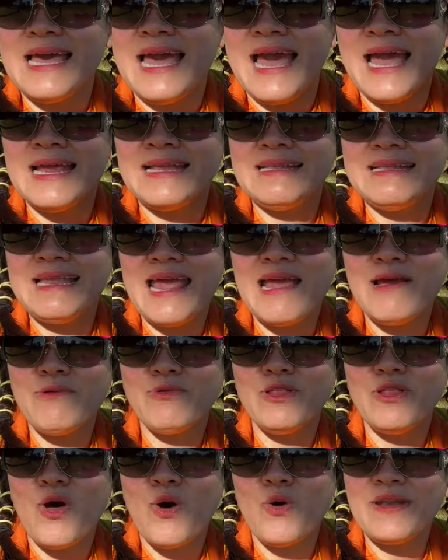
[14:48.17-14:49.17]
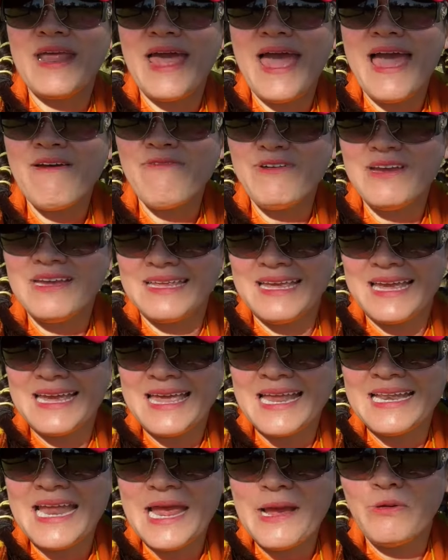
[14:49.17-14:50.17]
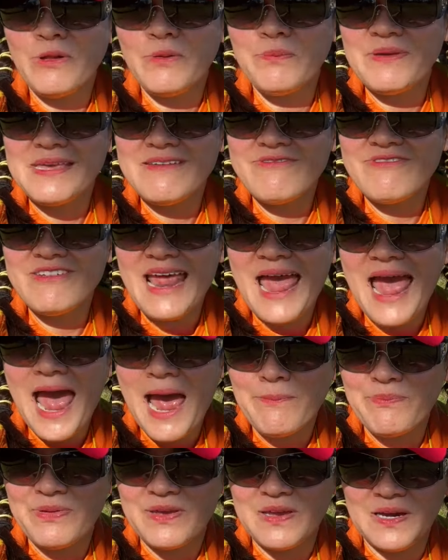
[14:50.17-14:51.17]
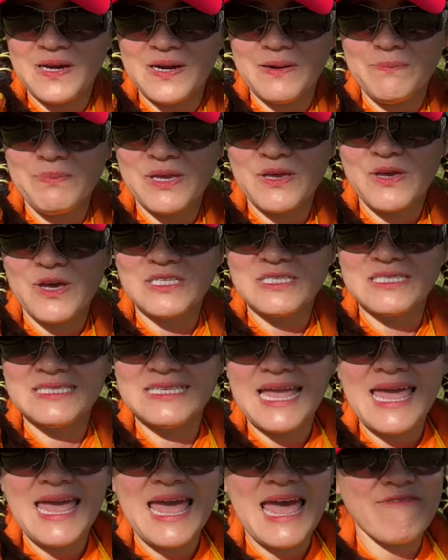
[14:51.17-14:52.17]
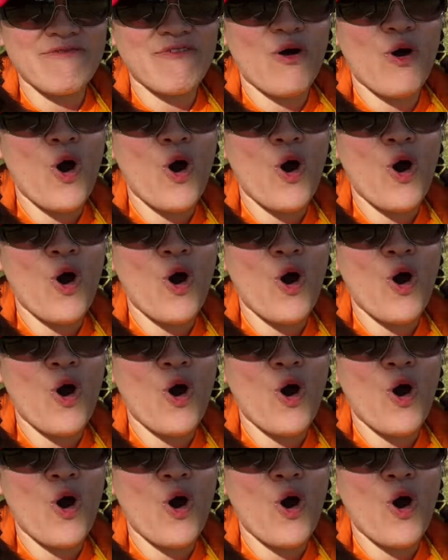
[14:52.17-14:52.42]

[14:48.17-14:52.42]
and they will own everything, and they will be even happier because they have